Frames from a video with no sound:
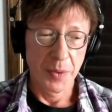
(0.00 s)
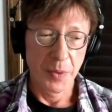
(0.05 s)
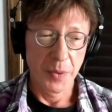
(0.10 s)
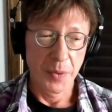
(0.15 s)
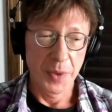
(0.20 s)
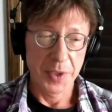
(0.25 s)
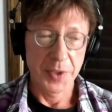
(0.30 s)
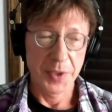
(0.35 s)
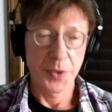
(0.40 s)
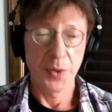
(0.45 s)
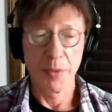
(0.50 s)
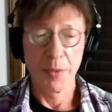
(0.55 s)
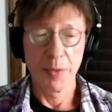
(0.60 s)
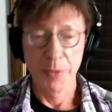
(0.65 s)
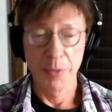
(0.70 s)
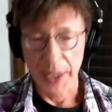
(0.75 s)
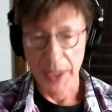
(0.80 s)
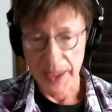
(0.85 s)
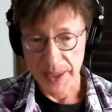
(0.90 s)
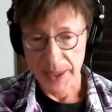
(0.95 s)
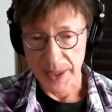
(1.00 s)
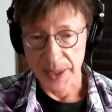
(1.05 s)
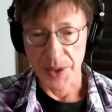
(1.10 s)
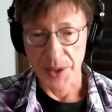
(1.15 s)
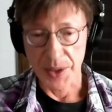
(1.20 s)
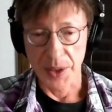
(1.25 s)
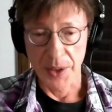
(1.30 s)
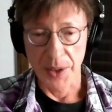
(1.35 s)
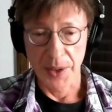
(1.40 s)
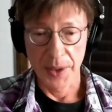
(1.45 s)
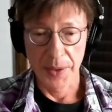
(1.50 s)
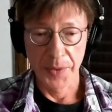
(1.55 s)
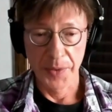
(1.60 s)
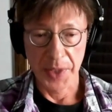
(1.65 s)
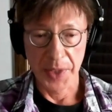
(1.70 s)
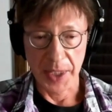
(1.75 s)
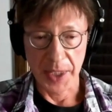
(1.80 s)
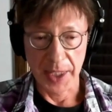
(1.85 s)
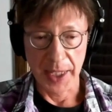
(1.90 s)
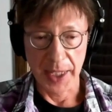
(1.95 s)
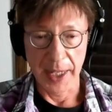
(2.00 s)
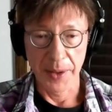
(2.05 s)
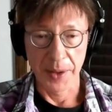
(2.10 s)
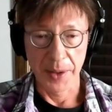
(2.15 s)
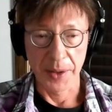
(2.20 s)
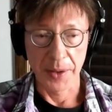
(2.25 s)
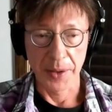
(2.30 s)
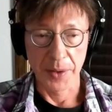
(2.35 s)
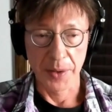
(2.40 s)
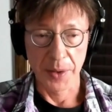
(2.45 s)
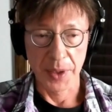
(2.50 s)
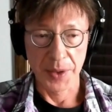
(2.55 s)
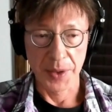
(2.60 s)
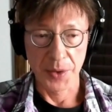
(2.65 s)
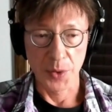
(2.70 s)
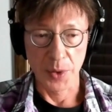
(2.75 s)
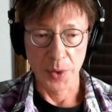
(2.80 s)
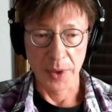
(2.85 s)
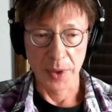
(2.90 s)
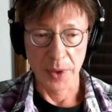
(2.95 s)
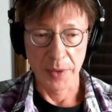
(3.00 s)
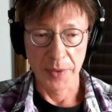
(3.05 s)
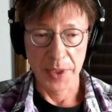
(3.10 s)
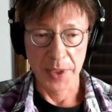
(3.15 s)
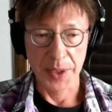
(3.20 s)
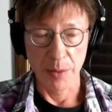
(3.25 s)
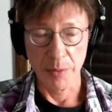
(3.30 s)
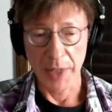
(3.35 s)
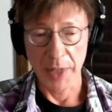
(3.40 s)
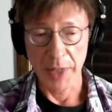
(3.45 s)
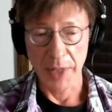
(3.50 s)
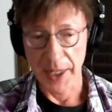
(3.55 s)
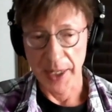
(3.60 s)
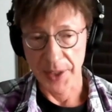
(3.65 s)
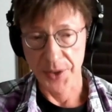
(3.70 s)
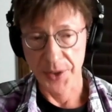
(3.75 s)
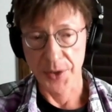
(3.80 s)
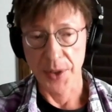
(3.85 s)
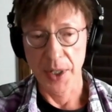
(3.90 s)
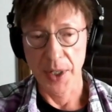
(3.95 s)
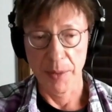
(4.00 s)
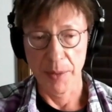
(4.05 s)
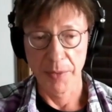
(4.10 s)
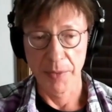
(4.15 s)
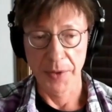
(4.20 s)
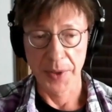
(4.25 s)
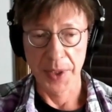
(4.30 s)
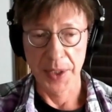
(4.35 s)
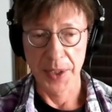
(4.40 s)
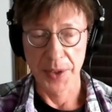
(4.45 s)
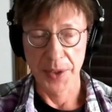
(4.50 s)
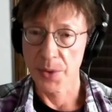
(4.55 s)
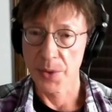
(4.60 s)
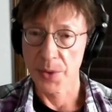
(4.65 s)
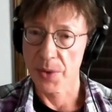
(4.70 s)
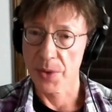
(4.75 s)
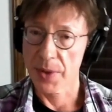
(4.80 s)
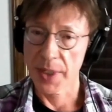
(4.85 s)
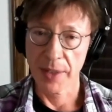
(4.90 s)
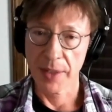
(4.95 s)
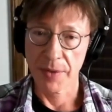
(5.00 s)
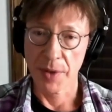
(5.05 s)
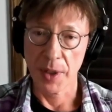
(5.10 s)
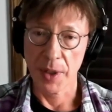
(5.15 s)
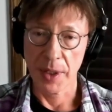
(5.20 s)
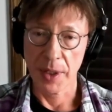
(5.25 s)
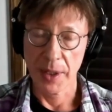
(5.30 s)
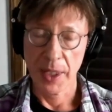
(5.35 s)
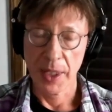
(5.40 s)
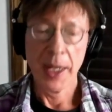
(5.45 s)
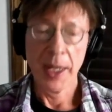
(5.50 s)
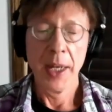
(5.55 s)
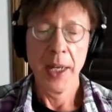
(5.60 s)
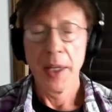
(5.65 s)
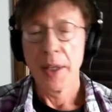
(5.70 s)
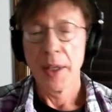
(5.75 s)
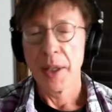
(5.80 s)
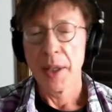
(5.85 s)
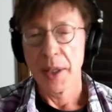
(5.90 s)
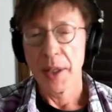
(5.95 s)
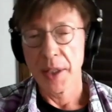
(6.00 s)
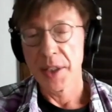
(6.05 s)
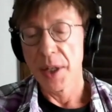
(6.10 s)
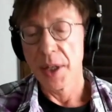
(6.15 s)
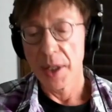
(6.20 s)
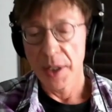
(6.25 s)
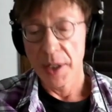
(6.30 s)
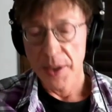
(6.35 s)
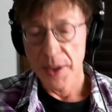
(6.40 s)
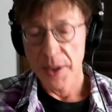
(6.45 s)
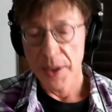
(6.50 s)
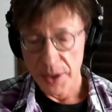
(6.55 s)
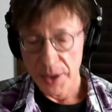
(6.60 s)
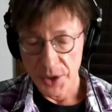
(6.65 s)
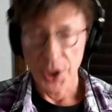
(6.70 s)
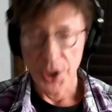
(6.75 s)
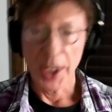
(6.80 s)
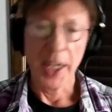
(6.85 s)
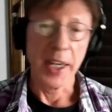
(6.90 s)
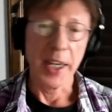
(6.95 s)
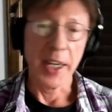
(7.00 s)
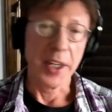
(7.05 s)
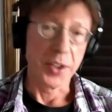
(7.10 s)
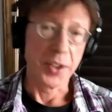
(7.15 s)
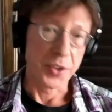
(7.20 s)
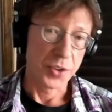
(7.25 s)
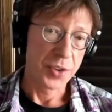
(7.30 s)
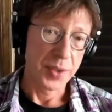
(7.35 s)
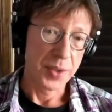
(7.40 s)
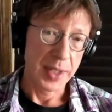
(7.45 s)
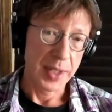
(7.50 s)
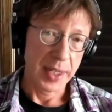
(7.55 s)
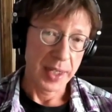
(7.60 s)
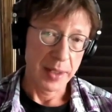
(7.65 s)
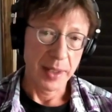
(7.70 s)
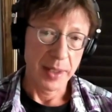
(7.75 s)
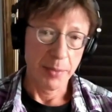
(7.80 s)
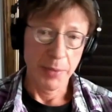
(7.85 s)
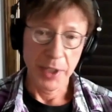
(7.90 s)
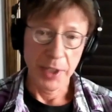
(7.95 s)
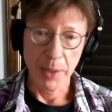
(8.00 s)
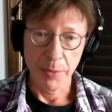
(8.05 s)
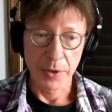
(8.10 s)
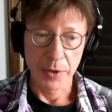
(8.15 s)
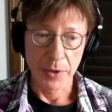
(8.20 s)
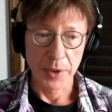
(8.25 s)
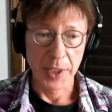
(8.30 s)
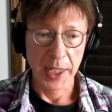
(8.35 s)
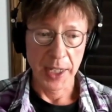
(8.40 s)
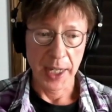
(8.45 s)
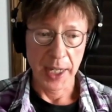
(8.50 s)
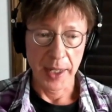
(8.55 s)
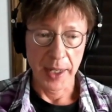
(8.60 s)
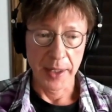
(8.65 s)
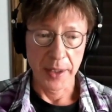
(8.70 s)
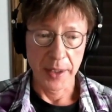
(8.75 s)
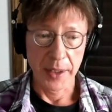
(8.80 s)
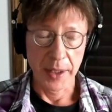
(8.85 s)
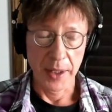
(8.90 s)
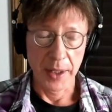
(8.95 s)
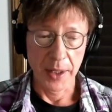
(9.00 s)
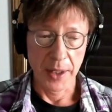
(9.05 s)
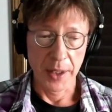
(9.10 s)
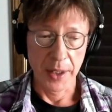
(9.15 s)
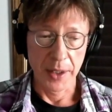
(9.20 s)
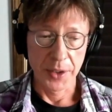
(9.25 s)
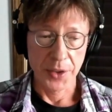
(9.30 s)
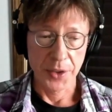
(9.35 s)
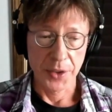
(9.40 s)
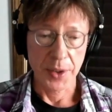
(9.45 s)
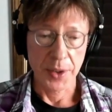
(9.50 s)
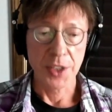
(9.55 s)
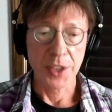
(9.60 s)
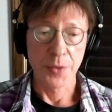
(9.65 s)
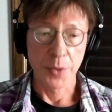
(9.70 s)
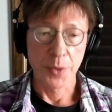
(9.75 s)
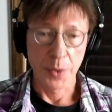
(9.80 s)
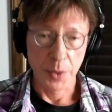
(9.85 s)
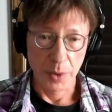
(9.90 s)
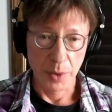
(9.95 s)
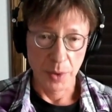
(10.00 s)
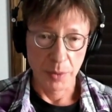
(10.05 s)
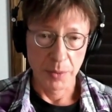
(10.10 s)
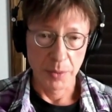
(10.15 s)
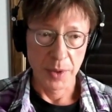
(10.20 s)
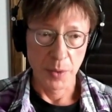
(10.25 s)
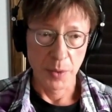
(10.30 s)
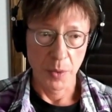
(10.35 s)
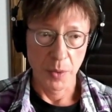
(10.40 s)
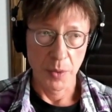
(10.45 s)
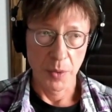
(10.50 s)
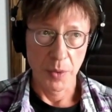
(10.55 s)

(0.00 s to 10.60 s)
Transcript: what sort of brings us all together or sort of is the backdrop for this story of uh, change that that people can uh, transform